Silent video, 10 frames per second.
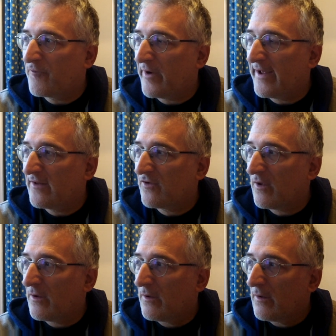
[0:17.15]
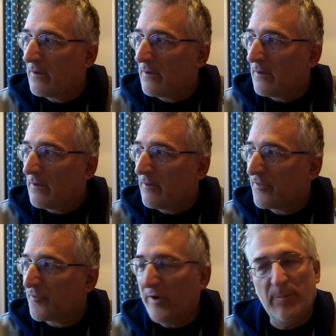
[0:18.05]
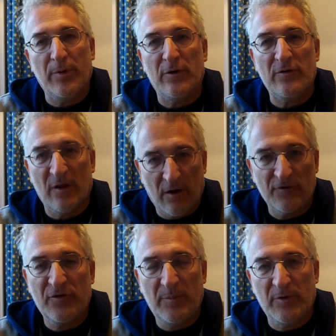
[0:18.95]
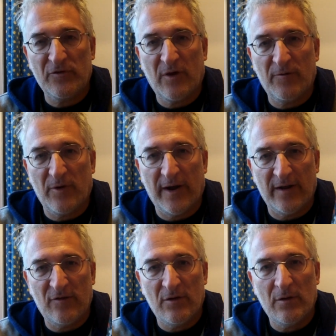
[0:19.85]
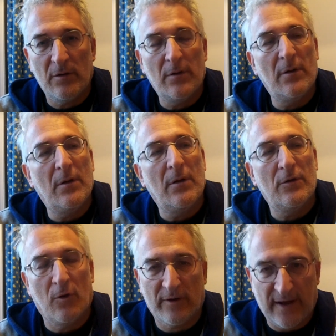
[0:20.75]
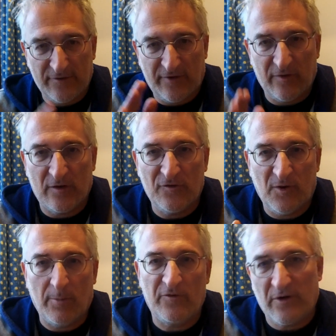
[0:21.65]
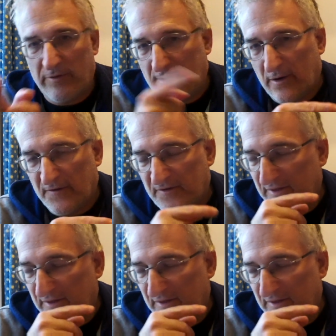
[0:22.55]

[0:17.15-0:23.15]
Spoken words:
read three books. The last three books I've read, not counting The Consumer, which I read after